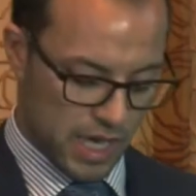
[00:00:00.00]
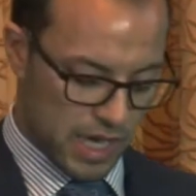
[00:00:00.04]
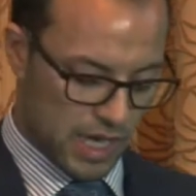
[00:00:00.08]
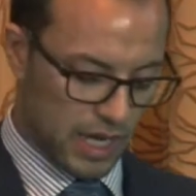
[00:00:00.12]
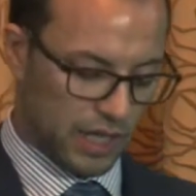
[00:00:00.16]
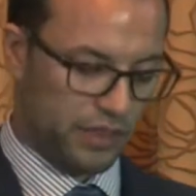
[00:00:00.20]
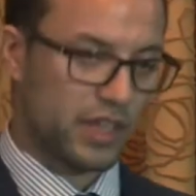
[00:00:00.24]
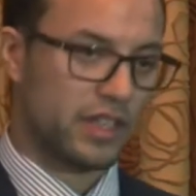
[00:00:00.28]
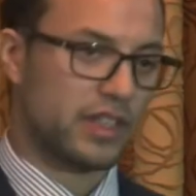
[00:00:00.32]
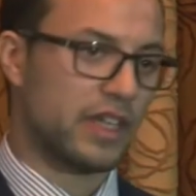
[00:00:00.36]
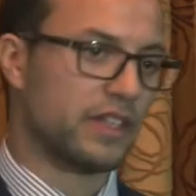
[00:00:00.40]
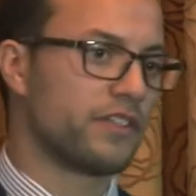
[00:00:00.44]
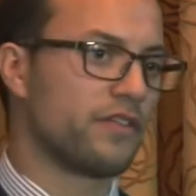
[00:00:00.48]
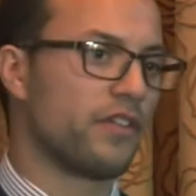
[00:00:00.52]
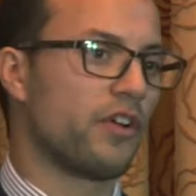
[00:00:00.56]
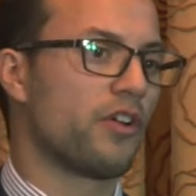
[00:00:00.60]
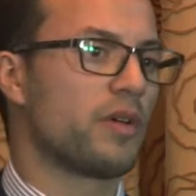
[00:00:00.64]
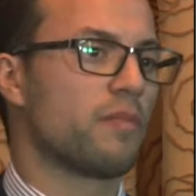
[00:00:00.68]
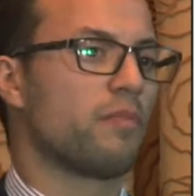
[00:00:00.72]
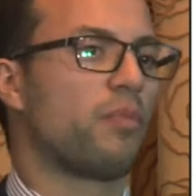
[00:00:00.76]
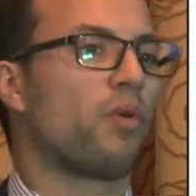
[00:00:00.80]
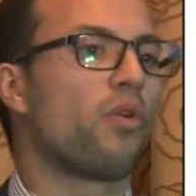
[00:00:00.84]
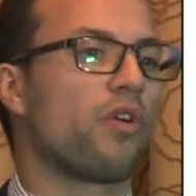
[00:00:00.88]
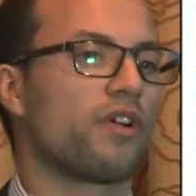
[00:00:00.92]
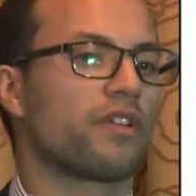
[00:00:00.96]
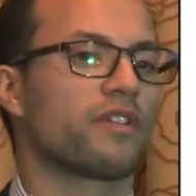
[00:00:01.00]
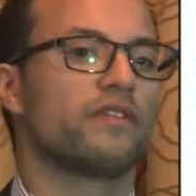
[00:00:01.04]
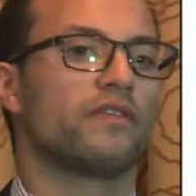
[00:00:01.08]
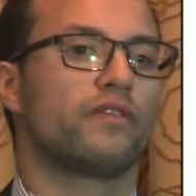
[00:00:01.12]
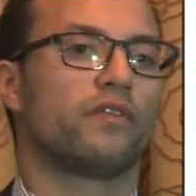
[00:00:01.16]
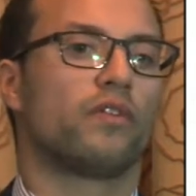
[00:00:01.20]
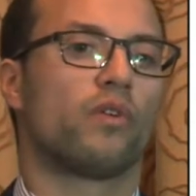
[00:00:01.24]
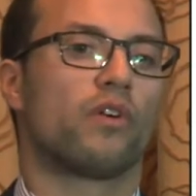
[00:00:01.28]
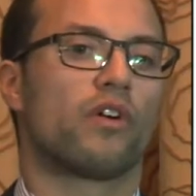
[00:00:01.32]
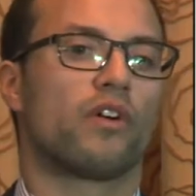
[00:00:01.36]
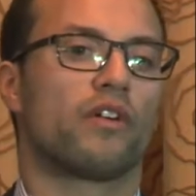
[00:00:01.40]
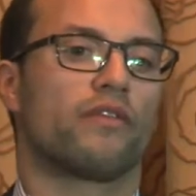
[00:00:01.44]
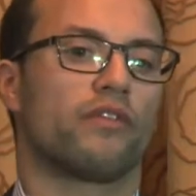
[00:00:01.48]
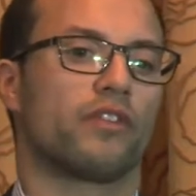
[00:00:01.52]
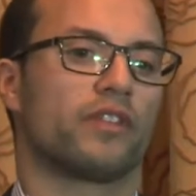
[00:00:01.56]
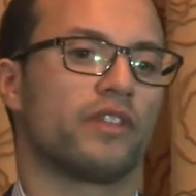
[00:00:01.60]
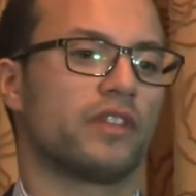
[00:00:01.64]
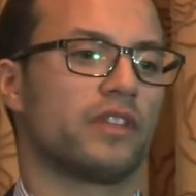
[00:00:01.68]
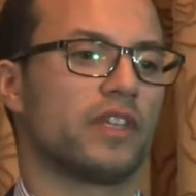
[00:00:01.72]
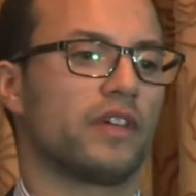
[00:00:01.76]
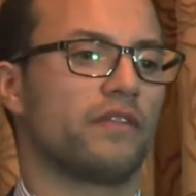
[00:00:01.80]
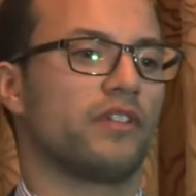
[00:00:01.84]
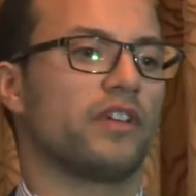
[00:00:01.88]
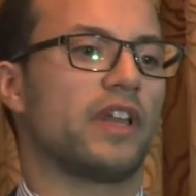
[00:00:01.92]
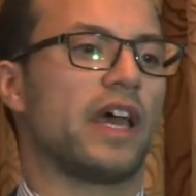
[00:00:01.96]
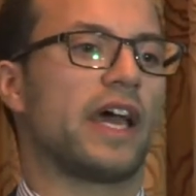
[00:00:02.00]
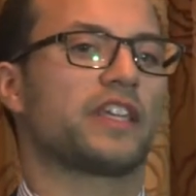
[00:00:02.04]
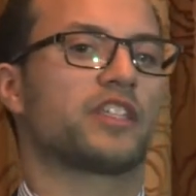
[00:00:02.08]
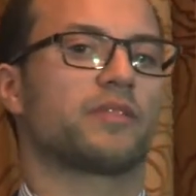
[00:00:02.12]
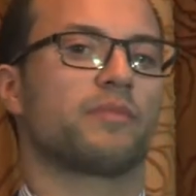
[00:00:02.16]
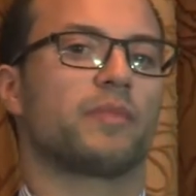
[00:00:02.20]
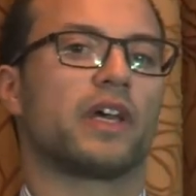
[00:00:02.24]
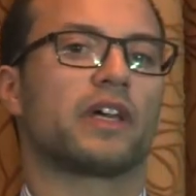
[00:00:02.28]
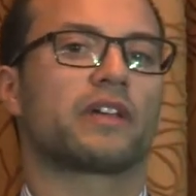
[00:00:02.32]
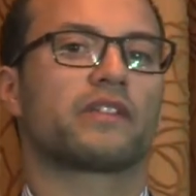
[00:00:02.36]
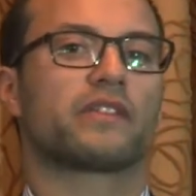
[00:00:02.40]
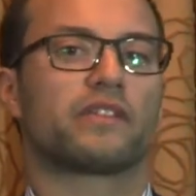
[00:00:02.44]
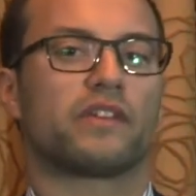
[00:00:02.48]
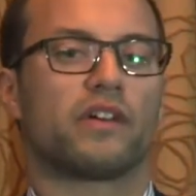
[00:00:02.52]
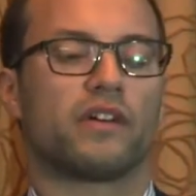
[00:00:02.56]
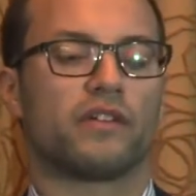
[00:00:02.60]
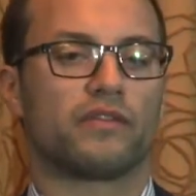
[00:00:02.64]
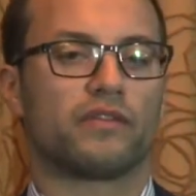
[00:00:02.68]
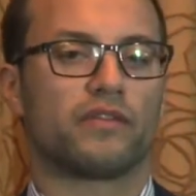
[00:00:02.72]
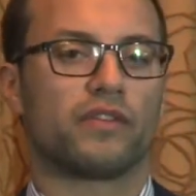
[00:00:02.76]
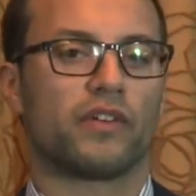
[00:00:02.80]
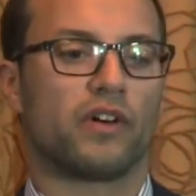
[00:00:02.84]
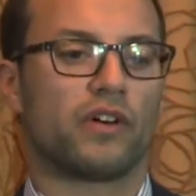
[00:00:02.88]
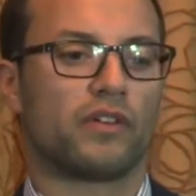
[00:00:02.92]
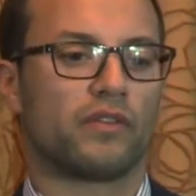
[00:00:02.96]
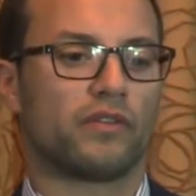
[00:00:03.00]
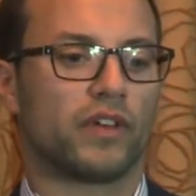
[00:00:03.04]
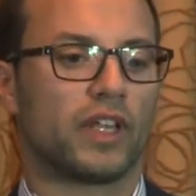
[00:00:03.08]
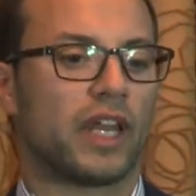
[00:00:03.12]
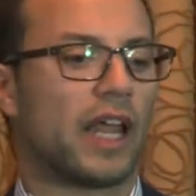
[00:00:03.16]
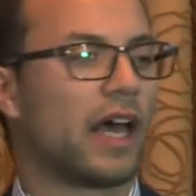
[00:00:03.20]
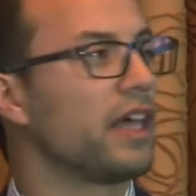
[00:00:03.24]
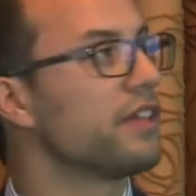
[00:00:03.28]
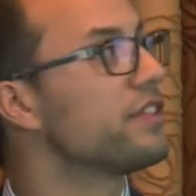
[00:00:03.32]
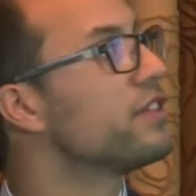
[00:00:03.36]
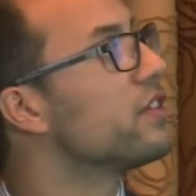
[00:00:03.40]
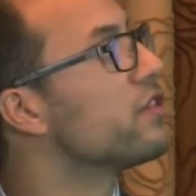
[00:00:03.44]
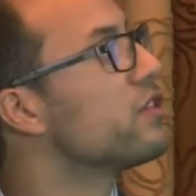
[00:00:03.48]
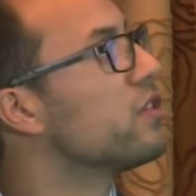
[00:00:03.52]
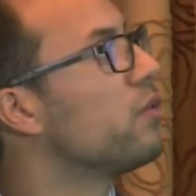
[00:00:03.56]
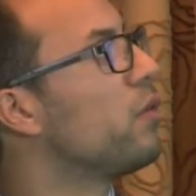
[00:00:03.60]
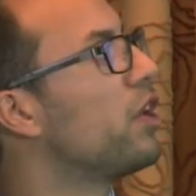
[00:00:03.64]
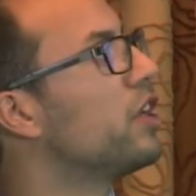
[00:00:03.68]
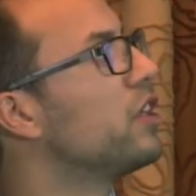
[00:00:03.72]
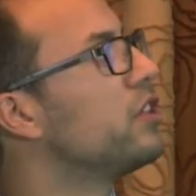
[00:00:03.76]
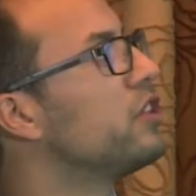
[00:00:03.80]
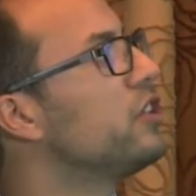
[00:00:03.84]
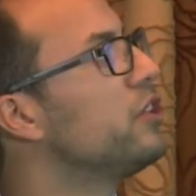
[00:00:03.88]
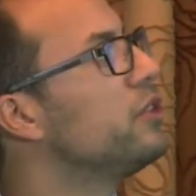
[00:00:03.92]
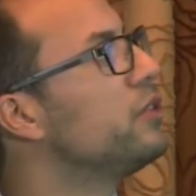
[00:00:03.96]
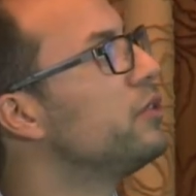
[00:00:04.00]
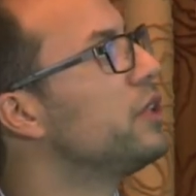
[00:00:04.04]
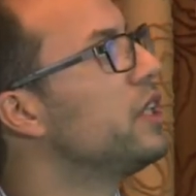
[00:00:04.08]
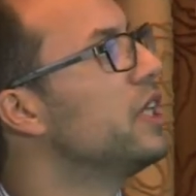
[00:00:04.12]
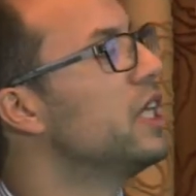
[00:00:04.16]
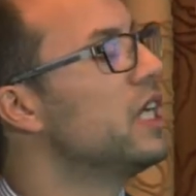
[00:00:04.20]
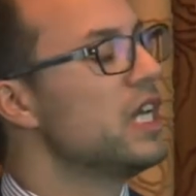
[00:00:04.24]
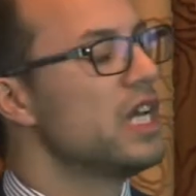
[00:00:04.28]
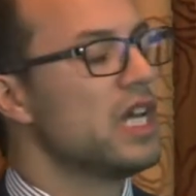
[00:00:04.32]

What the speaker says: And I think that's very important for the different aspects of analysis you want to do.